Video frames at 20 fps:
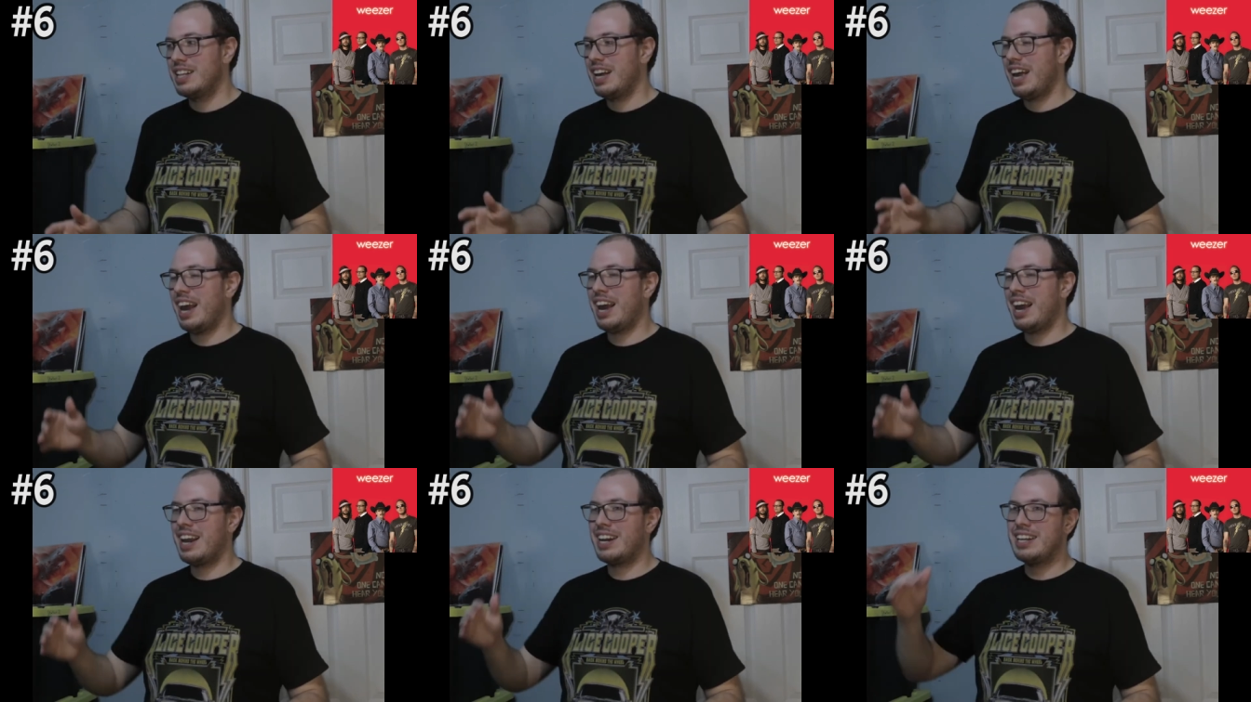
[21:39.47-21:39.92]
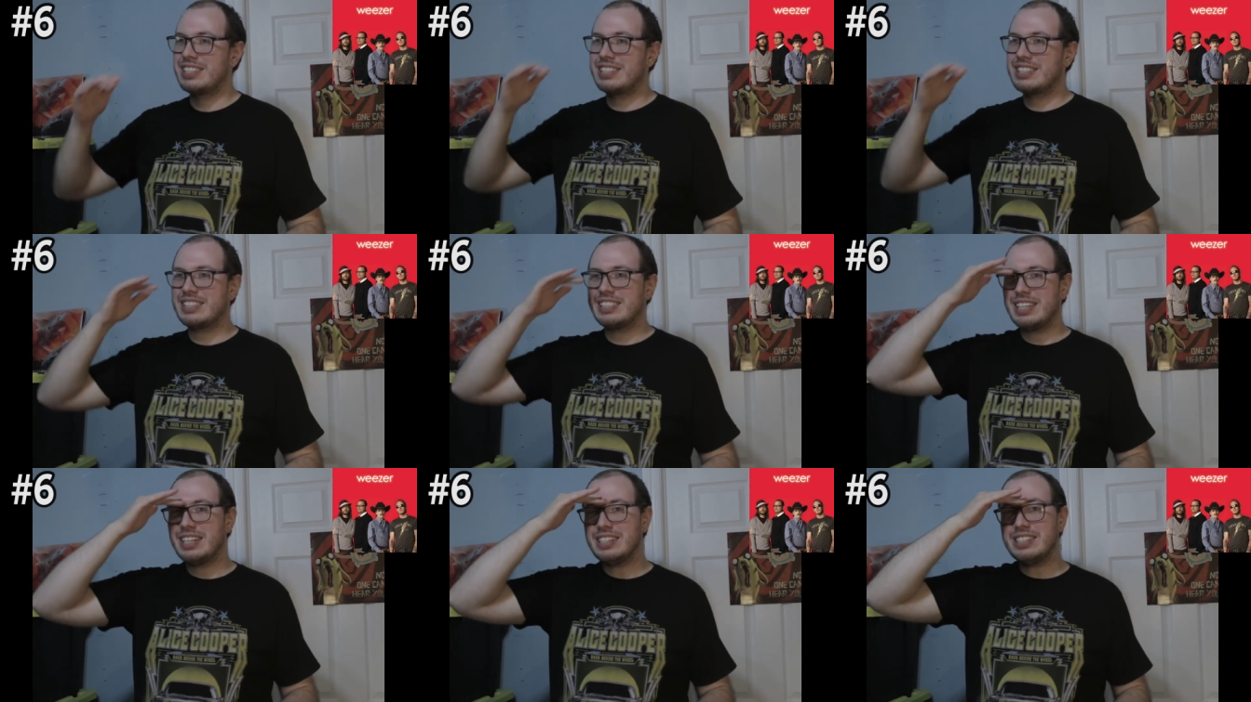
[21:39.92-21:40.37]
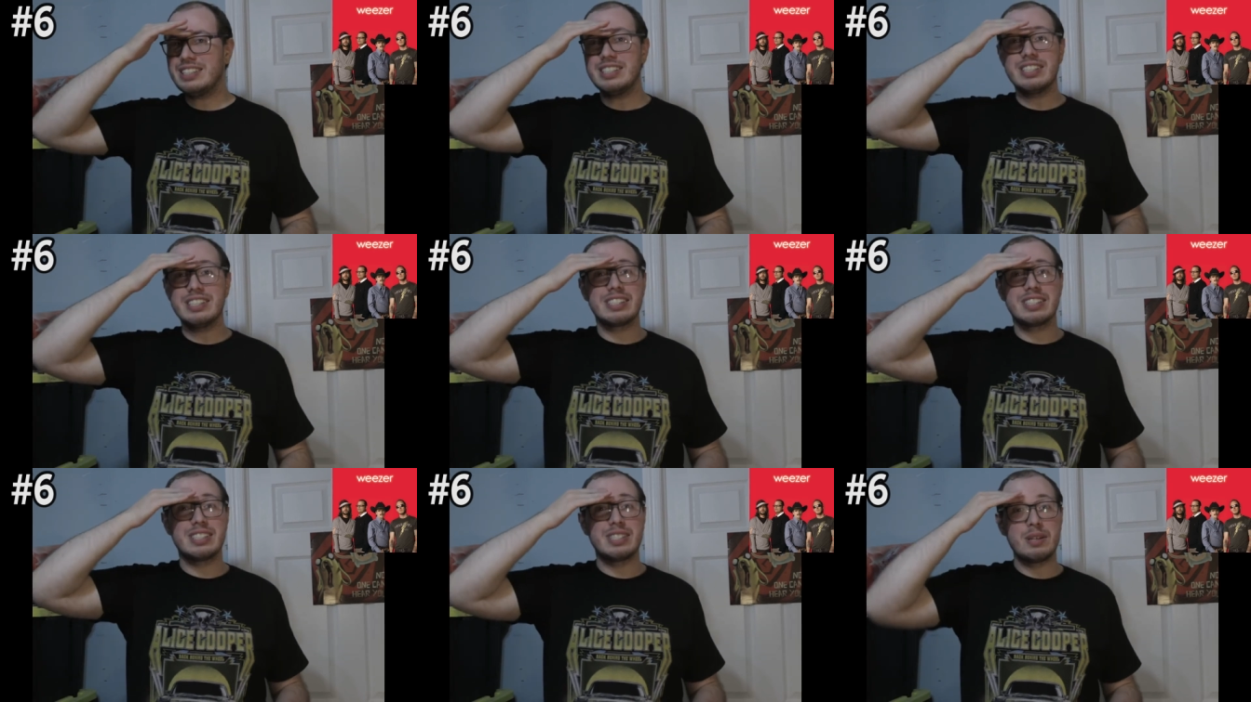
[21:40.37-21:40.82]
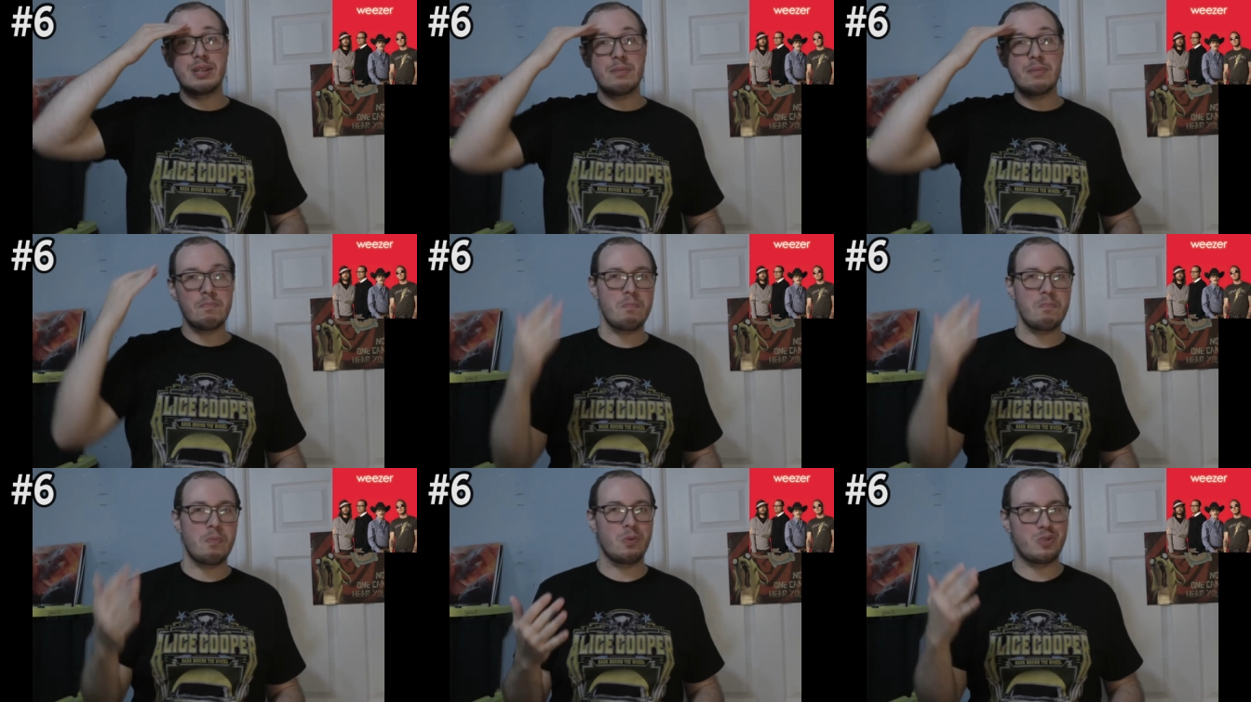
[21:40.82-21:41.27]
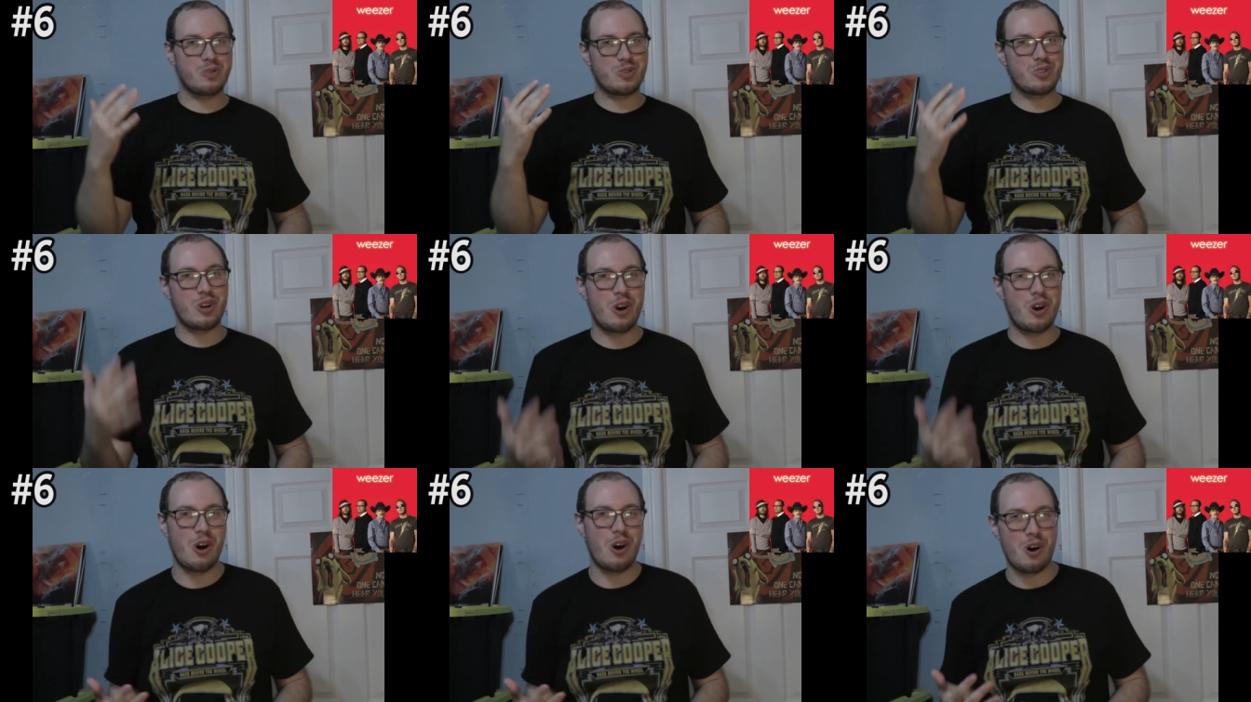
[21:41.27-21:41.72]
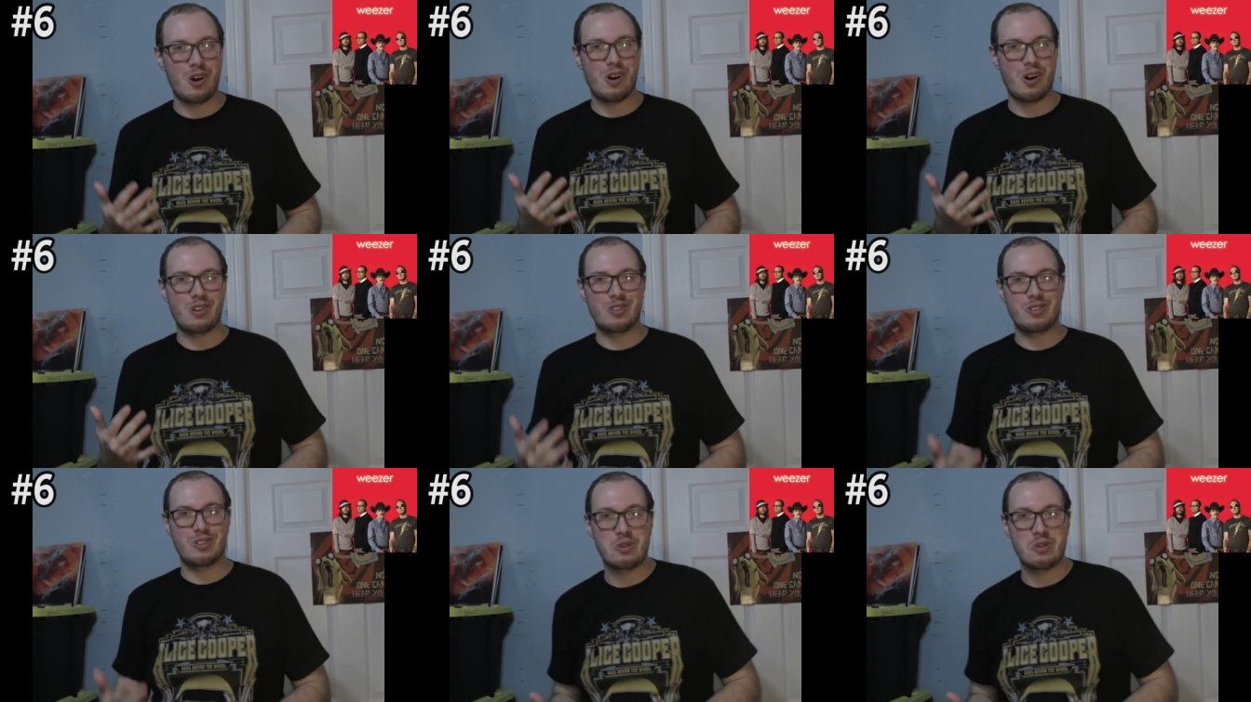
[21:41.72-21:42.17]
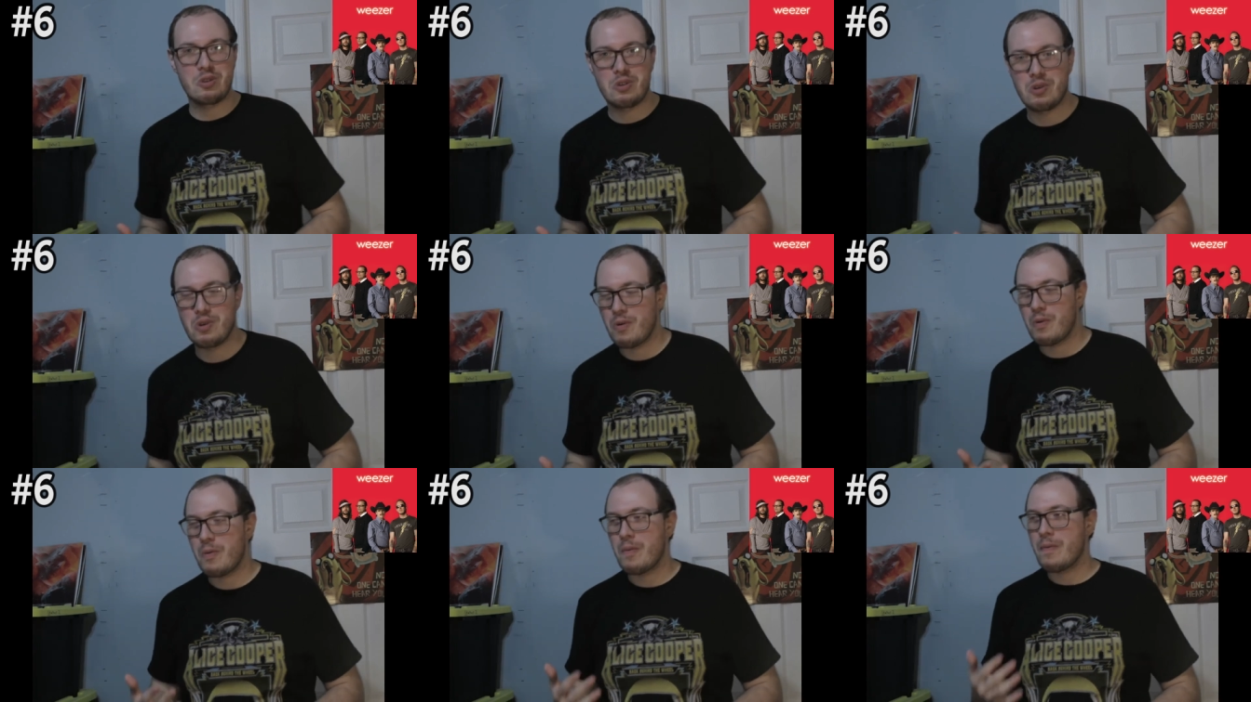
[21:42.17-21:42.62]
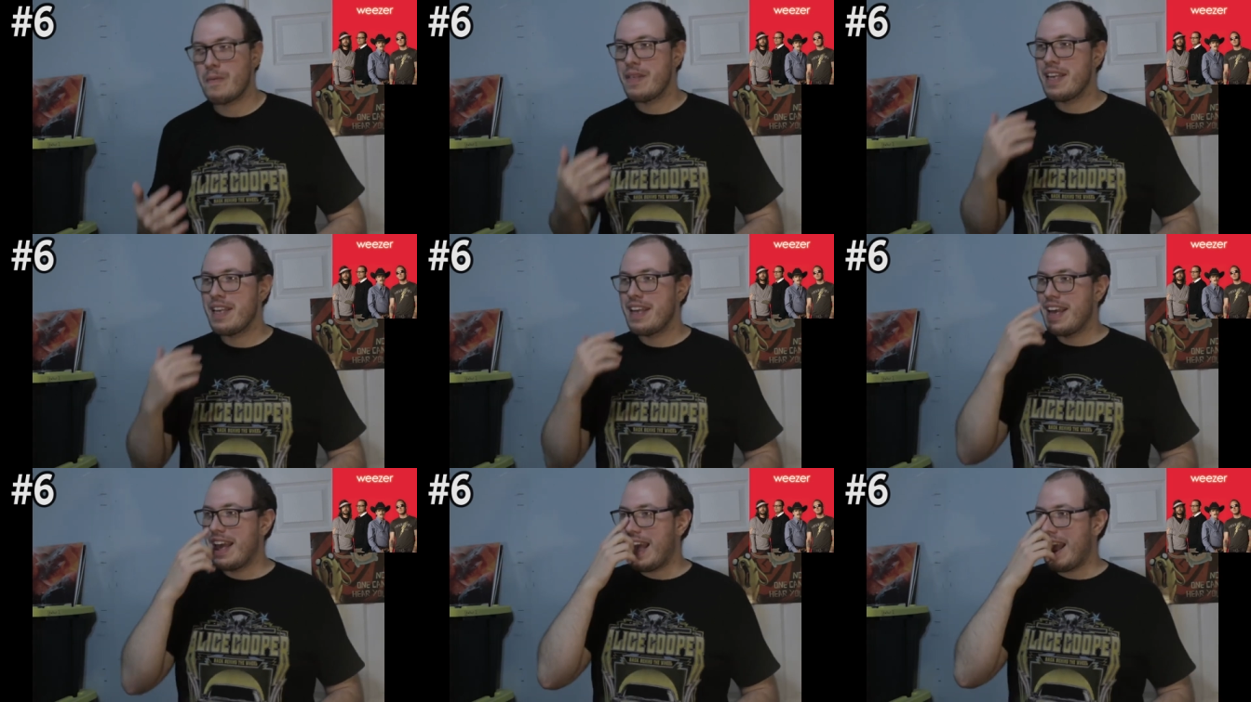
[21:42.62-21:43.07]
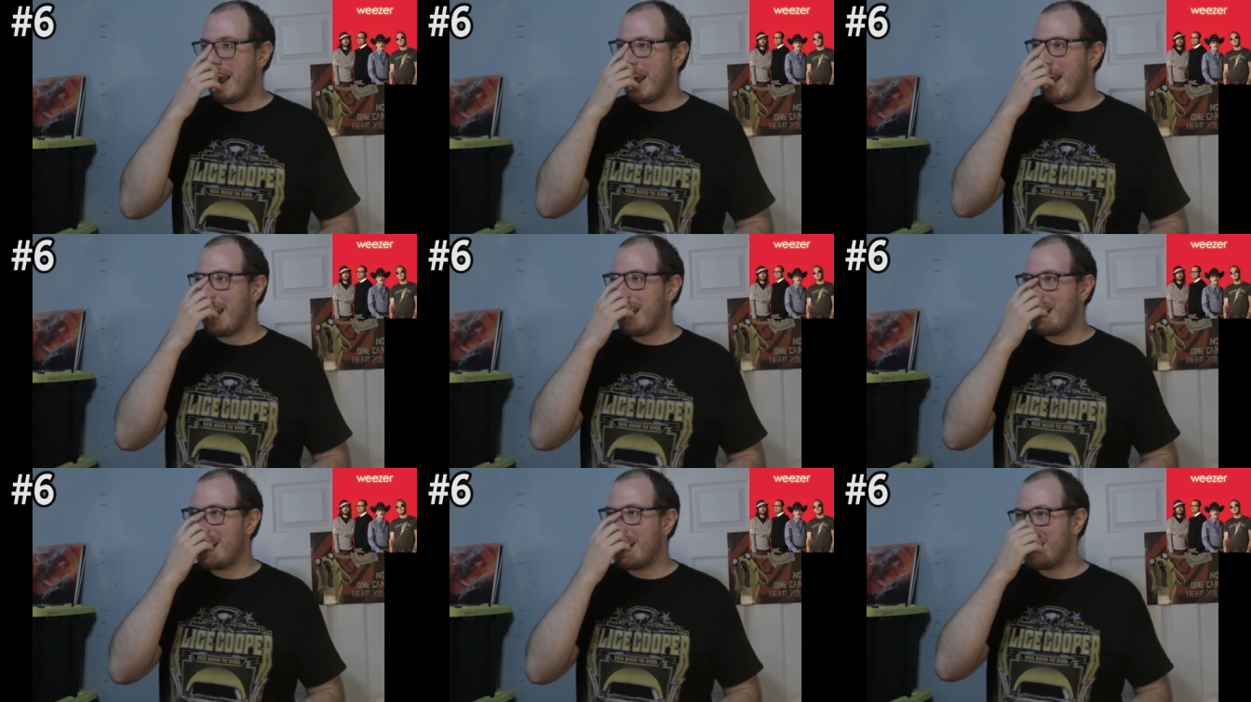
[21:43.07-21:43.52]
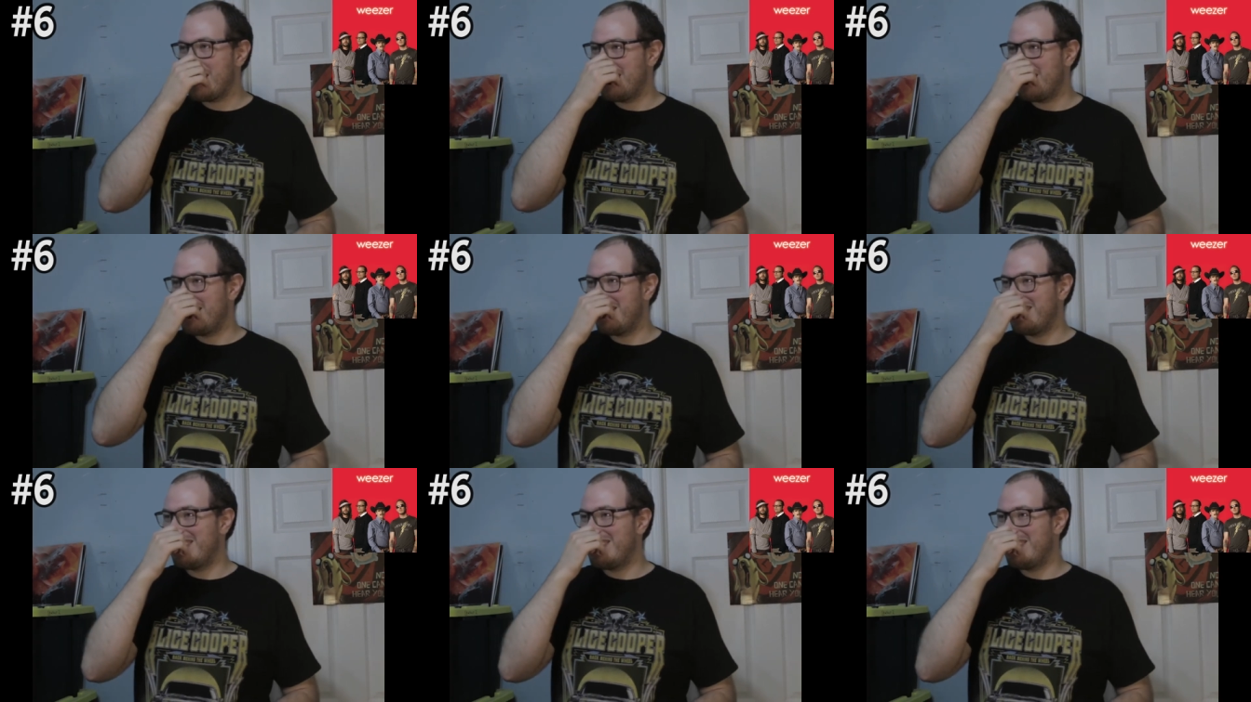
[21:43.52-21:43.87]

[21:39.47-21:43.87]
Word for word: and it's such a simple song too, and